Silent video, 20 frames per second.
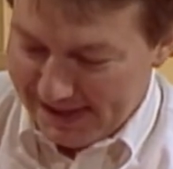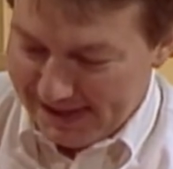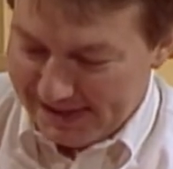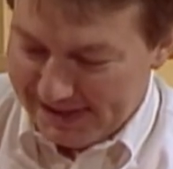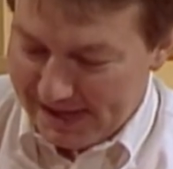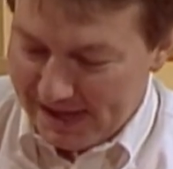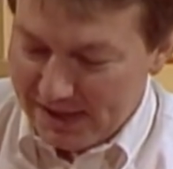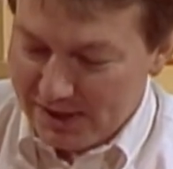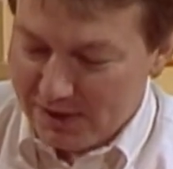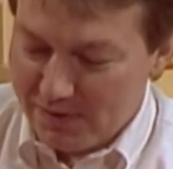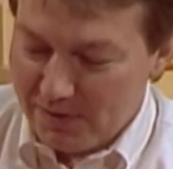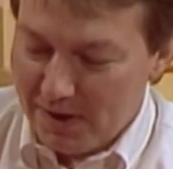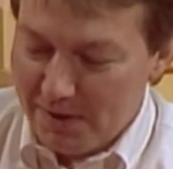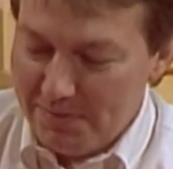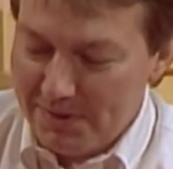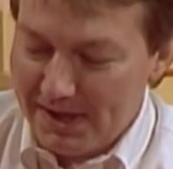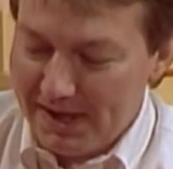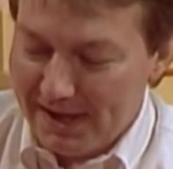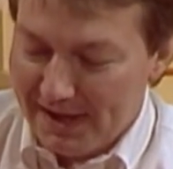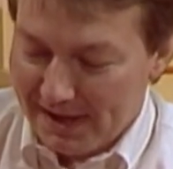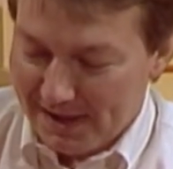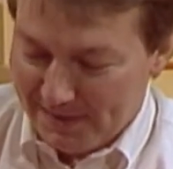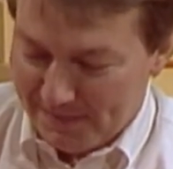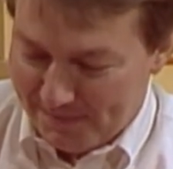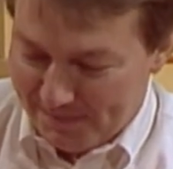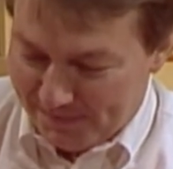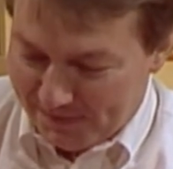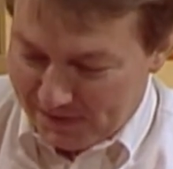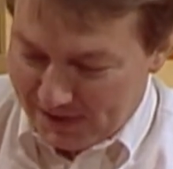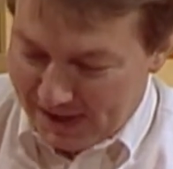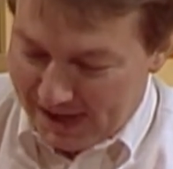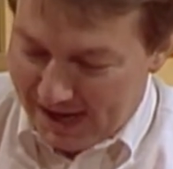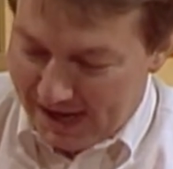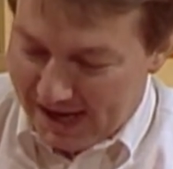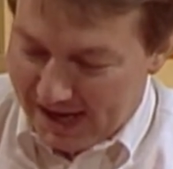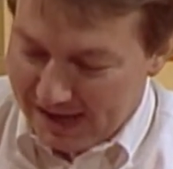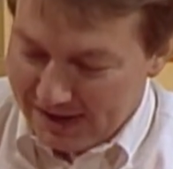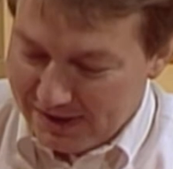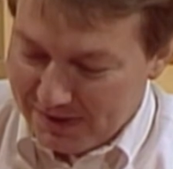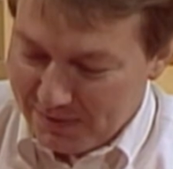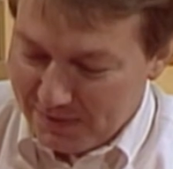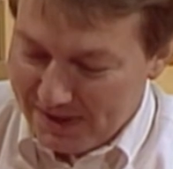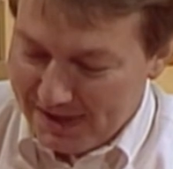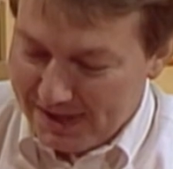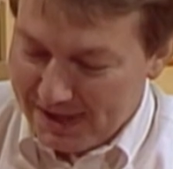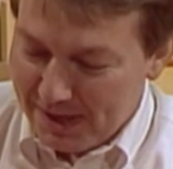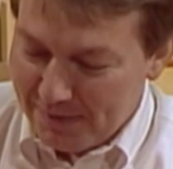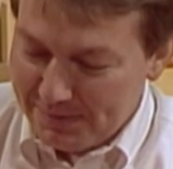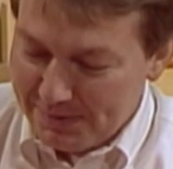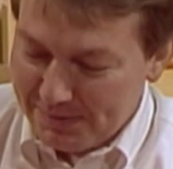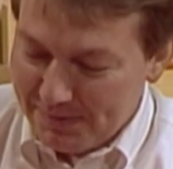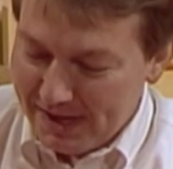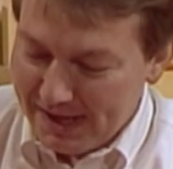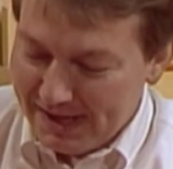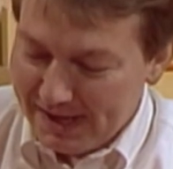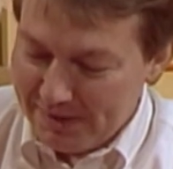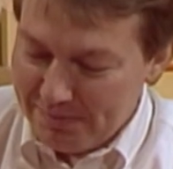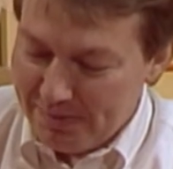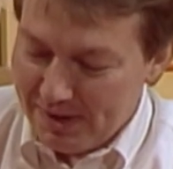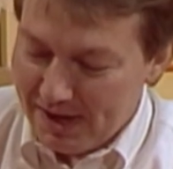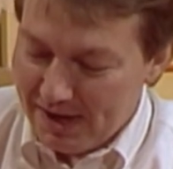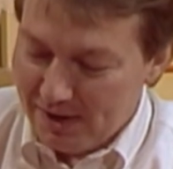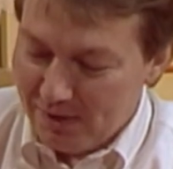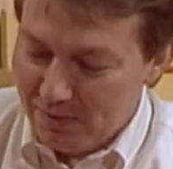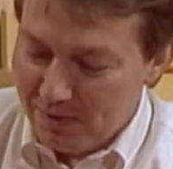Taste rum again. Add three cups baking powder,